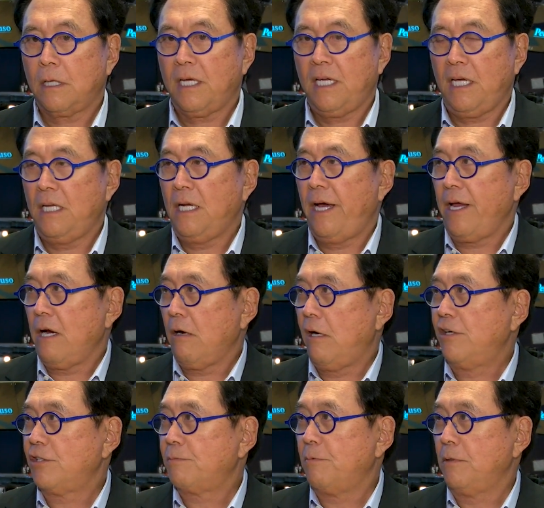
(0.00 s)
he and I are
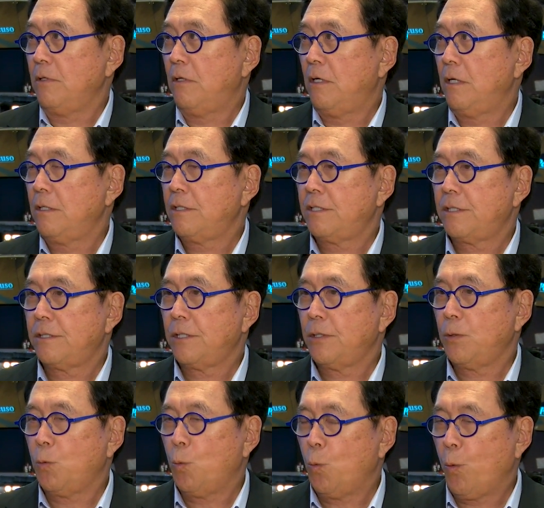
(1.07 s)
entrepreneurs.
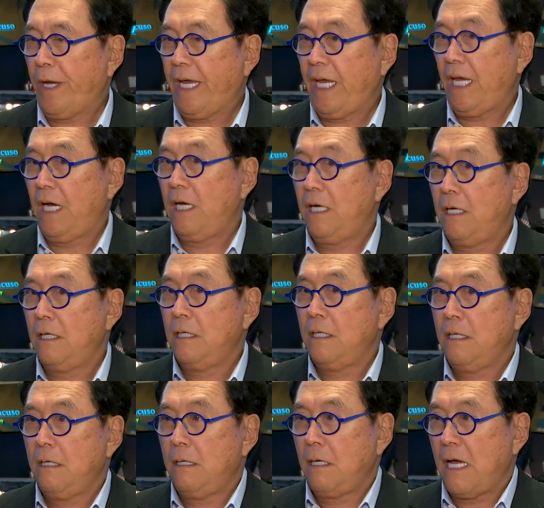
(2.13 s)
We uh,
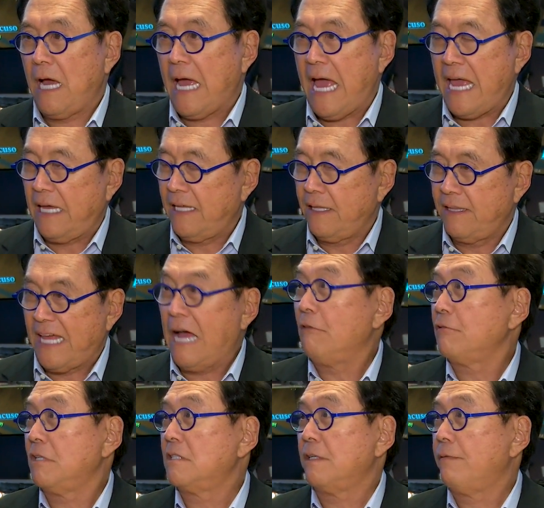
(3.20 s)

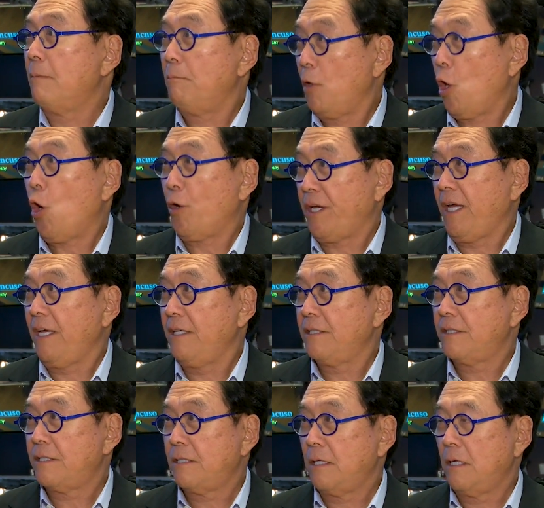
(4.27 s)
thousands of
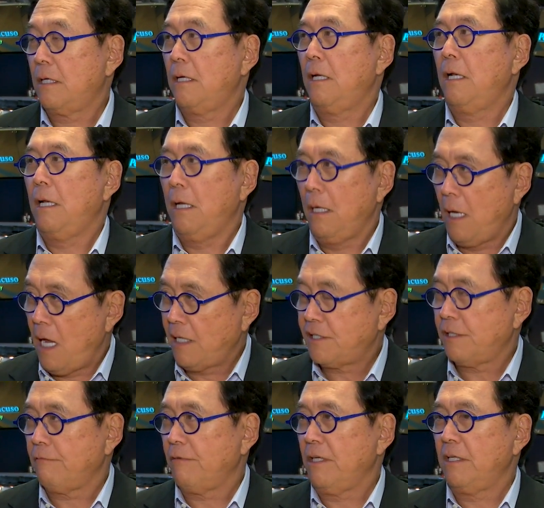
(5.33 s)
employees,
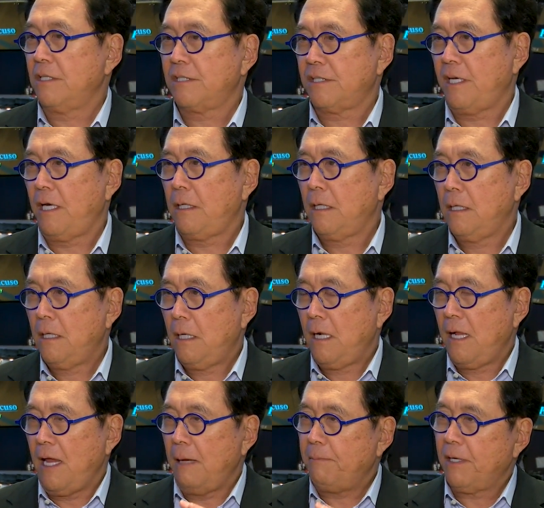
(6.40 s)
lots of real estate.
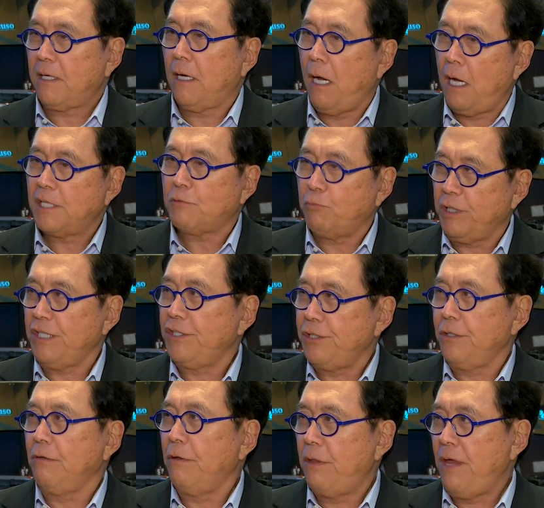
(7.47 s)
And because we
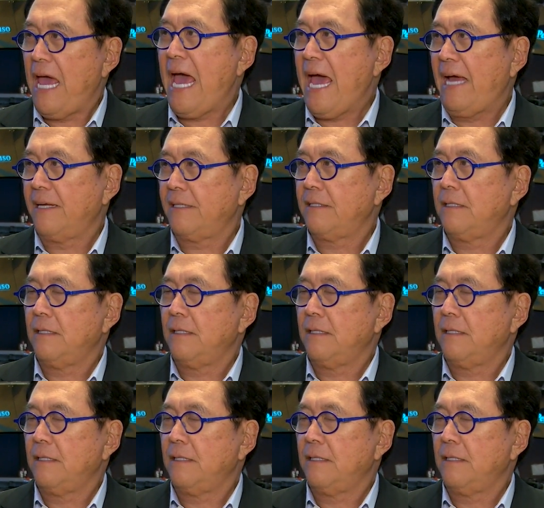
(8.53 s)
do that,